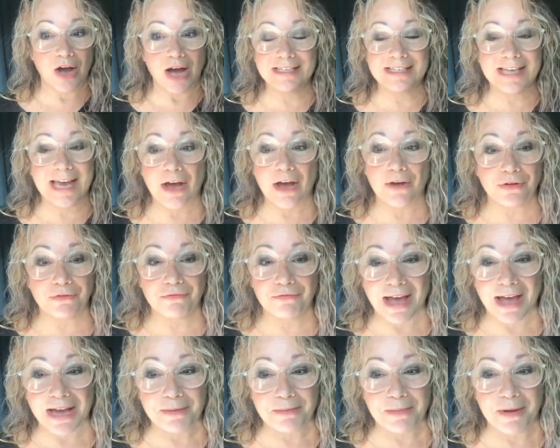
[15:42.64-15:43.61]
a town of
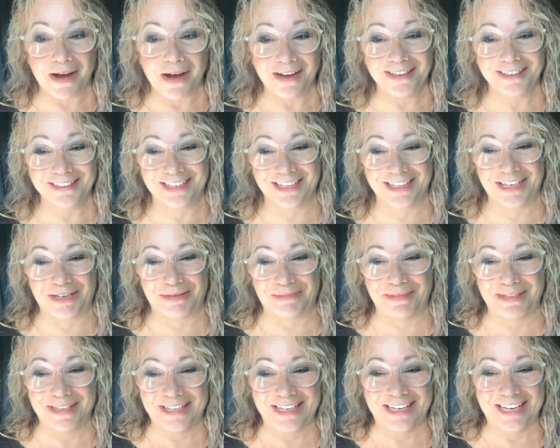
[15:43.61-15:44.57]
fatima
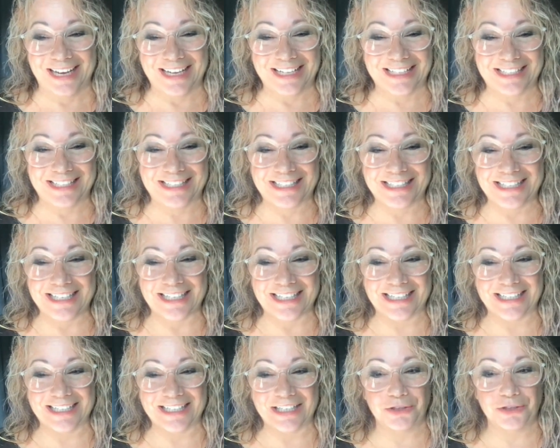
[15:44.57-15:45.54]
come and see
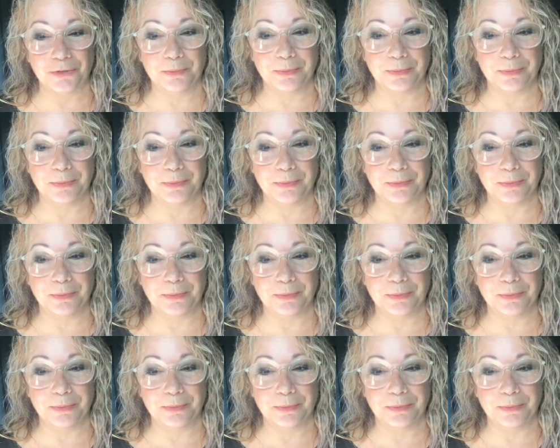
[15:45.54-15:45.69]
right. it it'll